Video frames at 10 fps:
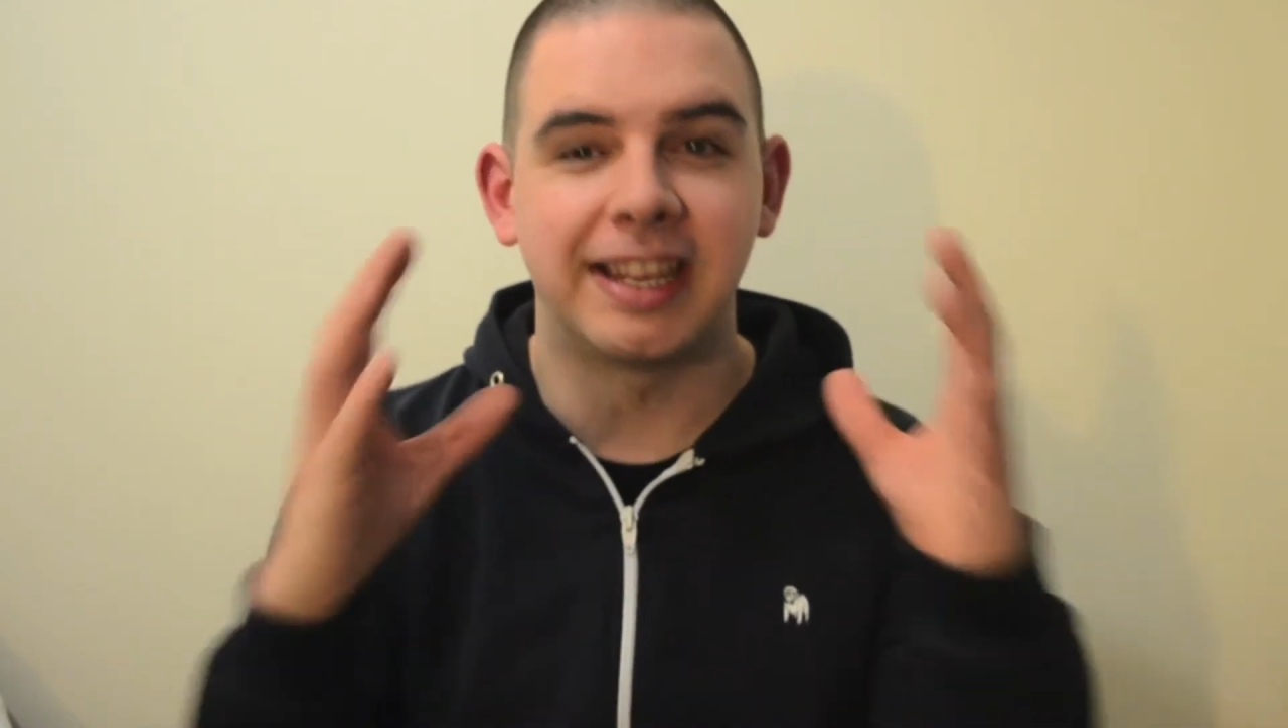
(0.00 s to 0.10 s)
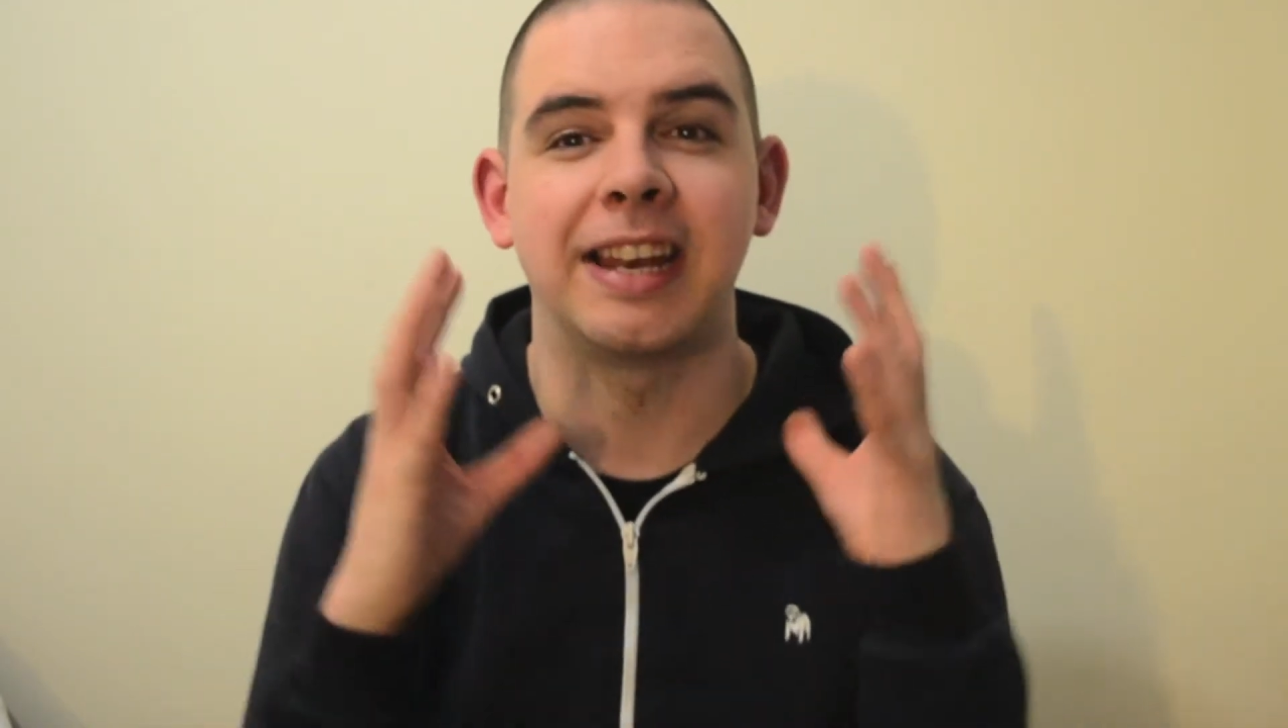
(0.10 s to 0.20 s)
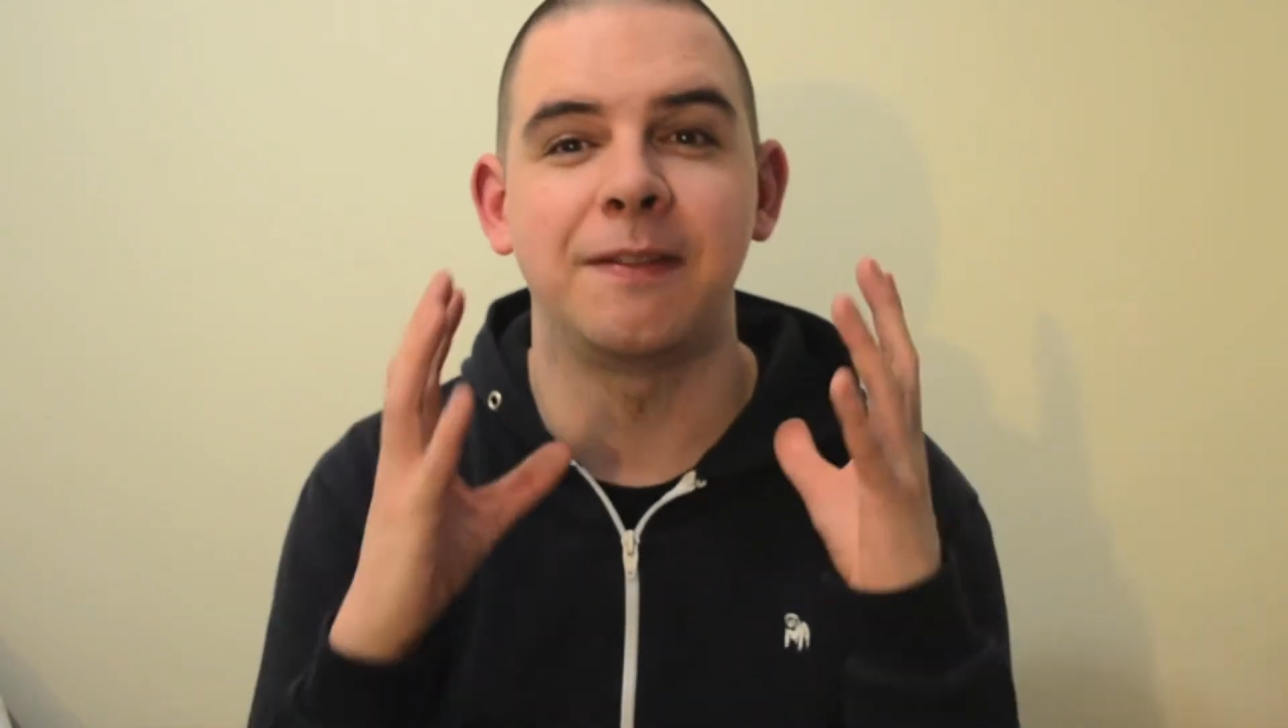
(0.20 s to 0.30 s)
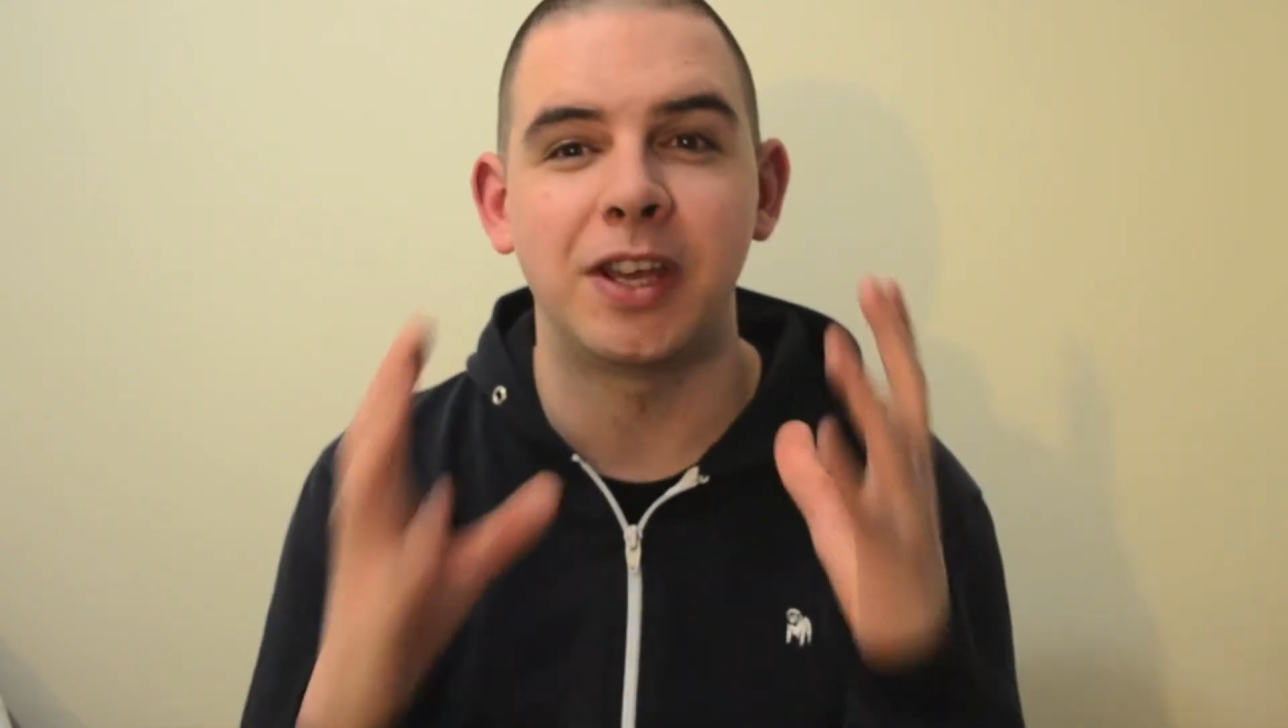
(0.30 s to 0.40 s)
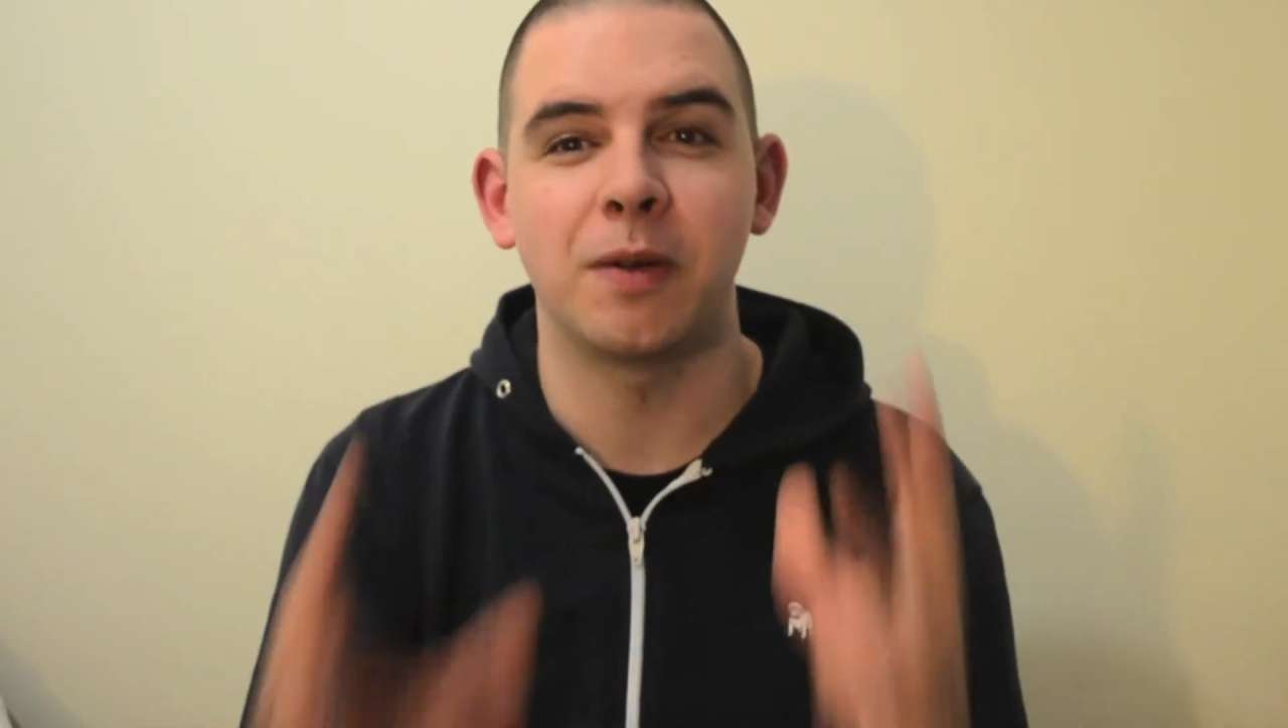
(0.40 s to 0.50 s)

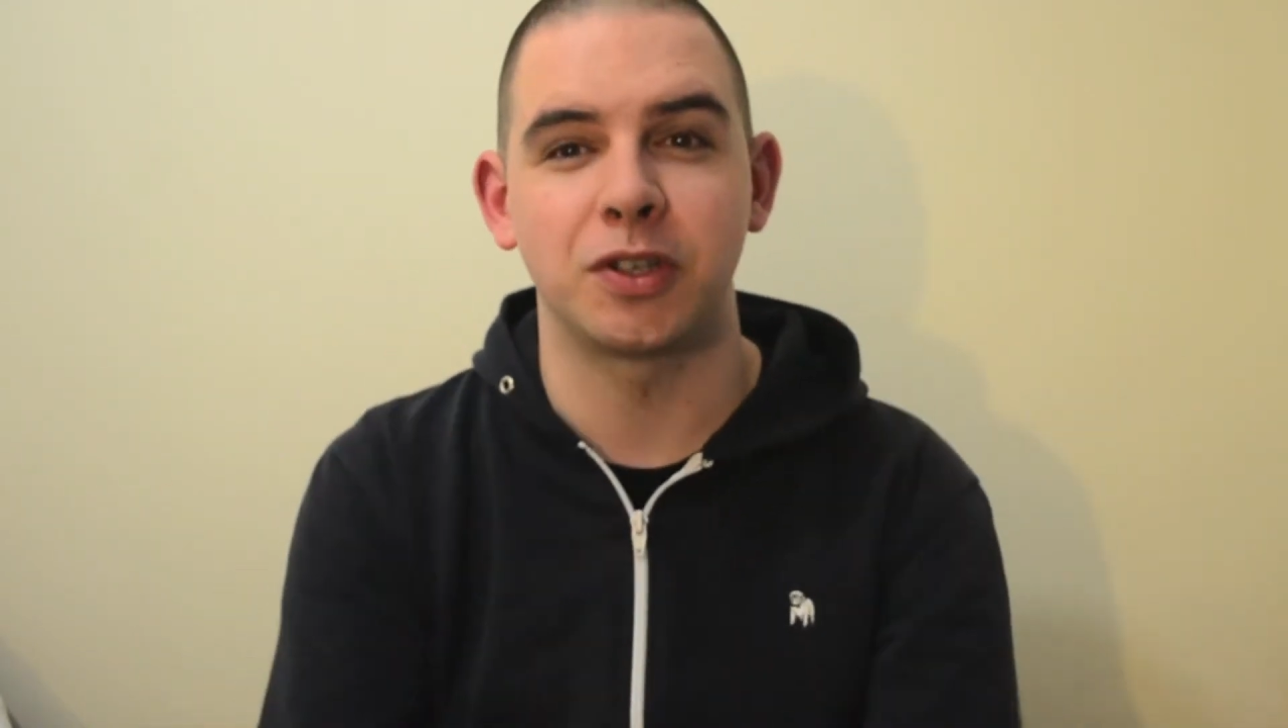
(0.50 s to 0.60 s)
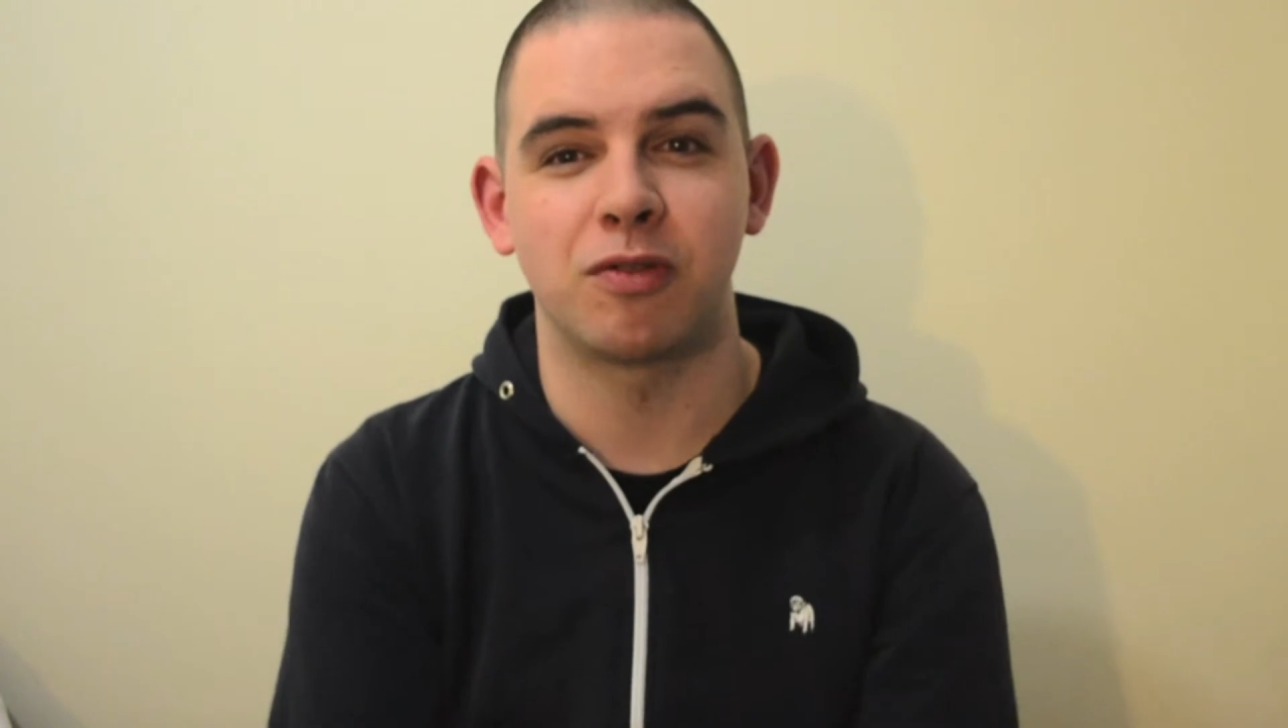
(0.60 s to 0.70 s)
Danny DeVito is